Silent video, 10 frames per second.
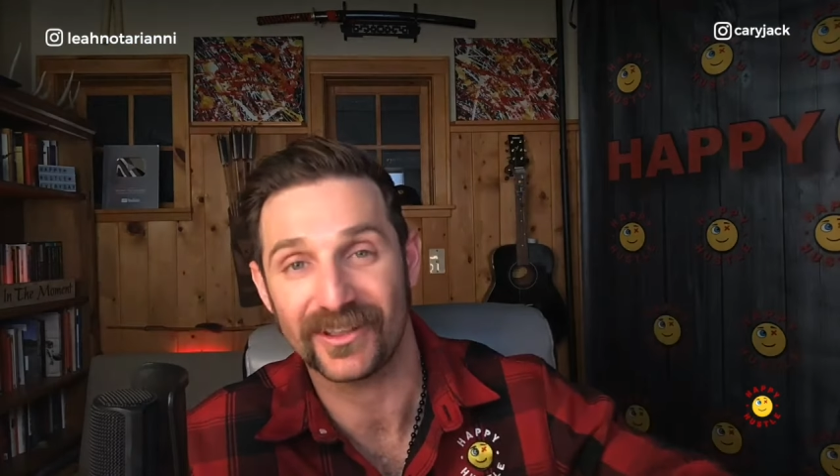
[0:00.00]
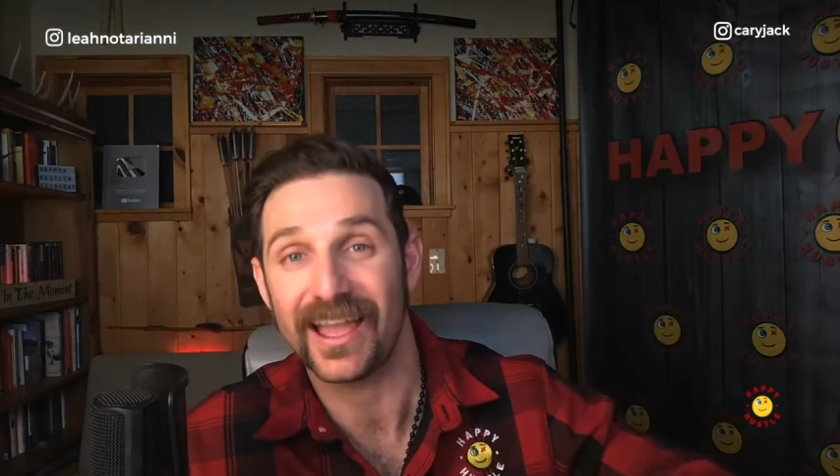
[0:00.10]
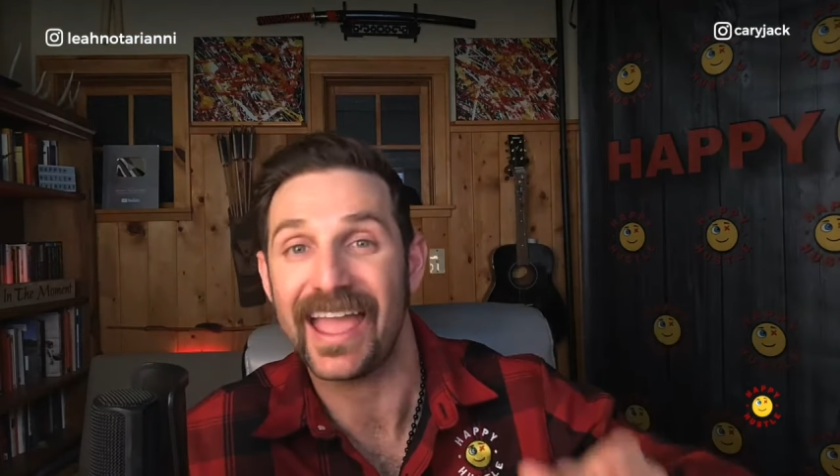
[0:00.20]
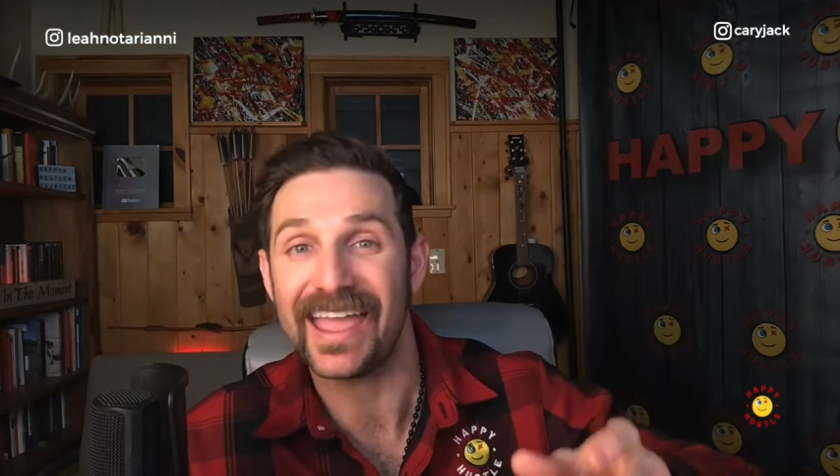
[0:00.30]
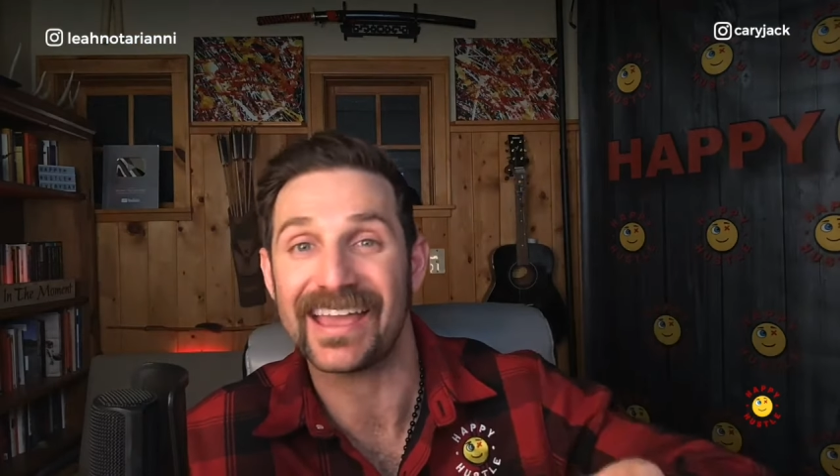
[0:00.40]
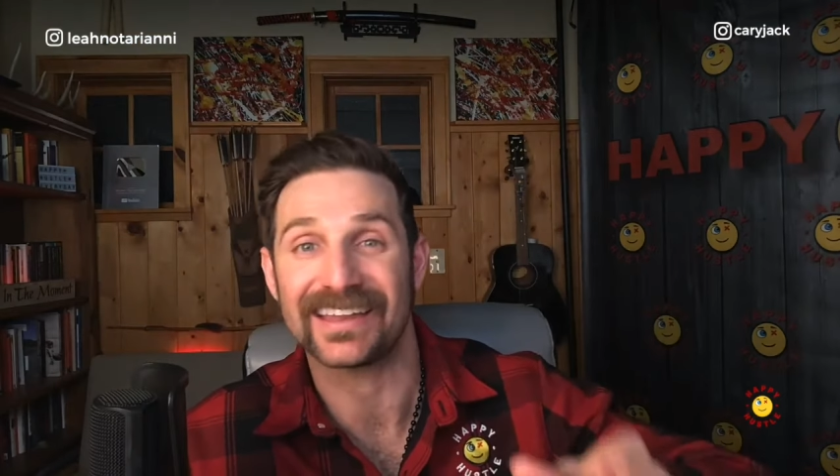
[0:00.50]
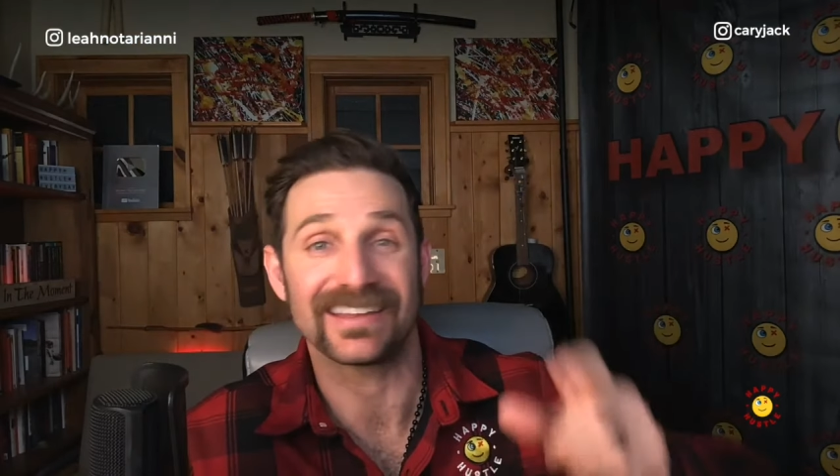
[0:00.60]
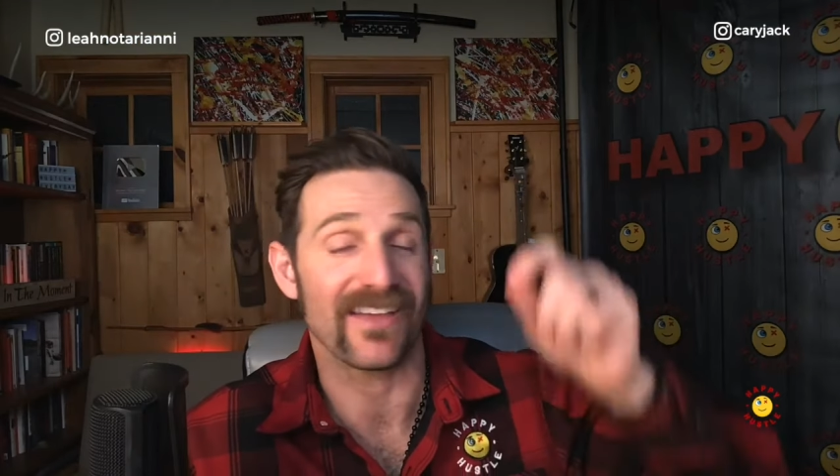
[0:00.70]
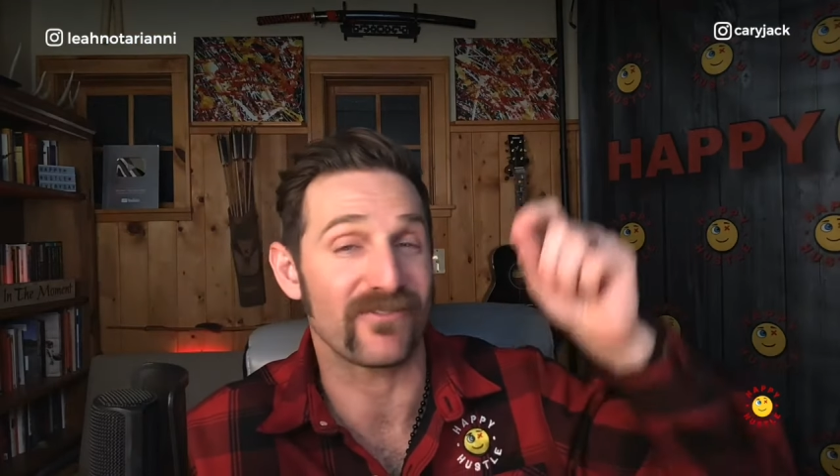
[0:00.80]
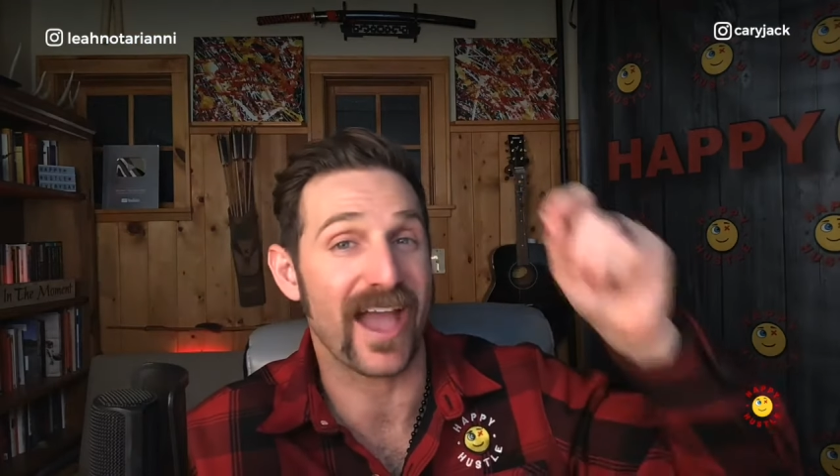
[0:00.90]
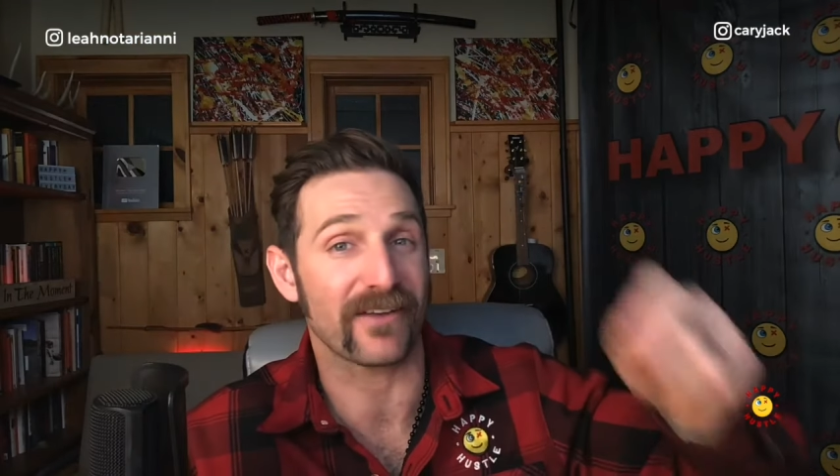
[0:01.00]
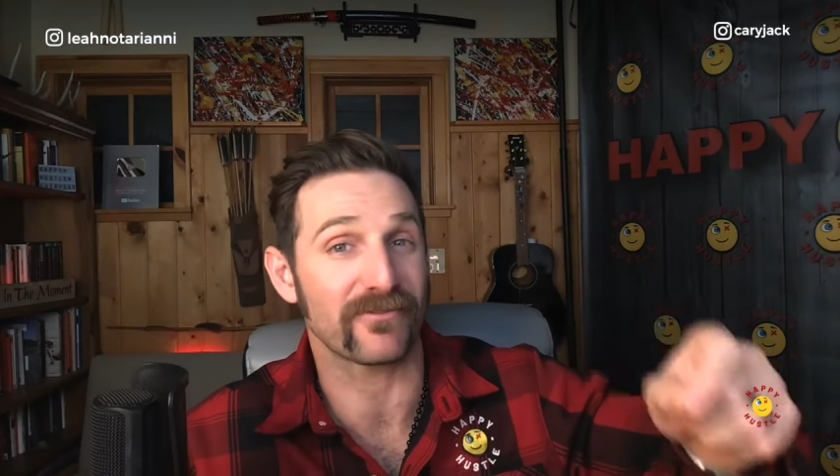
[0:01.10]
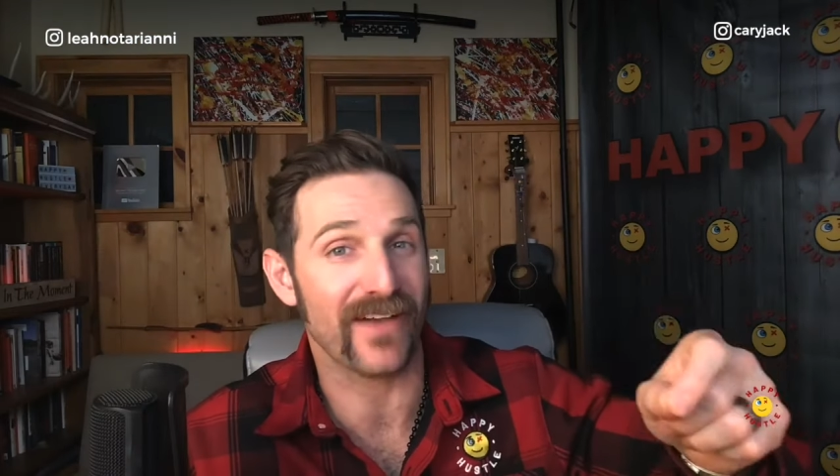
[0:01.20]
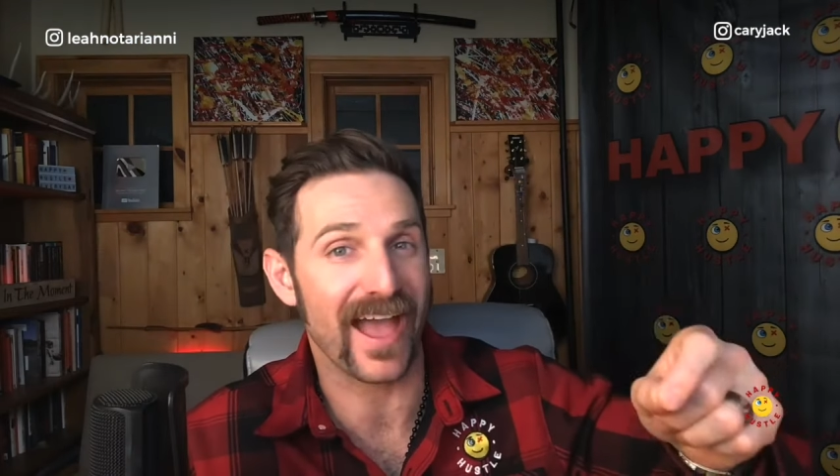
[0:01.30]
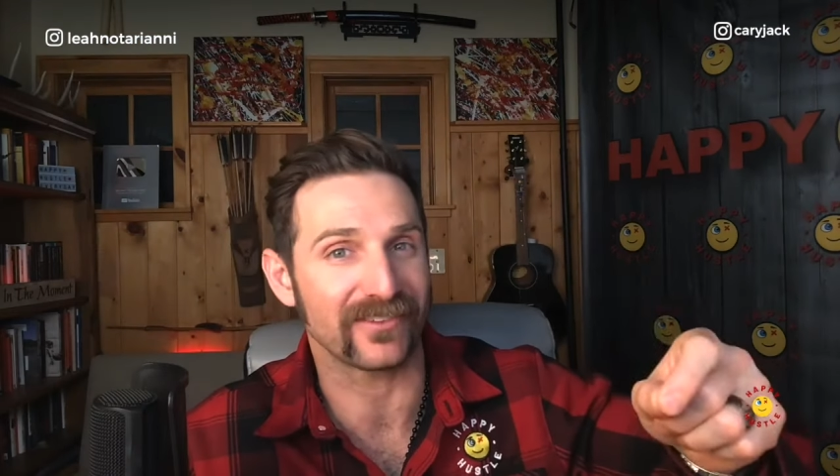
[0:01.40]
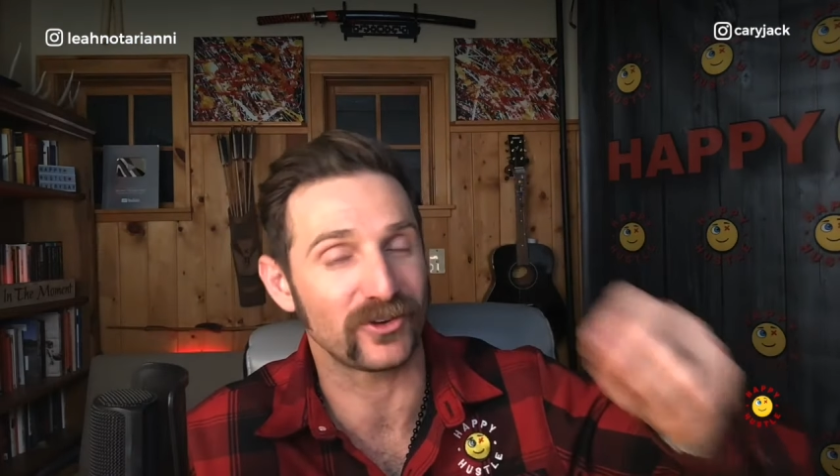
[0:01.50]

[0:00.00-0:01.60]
And if you act fast,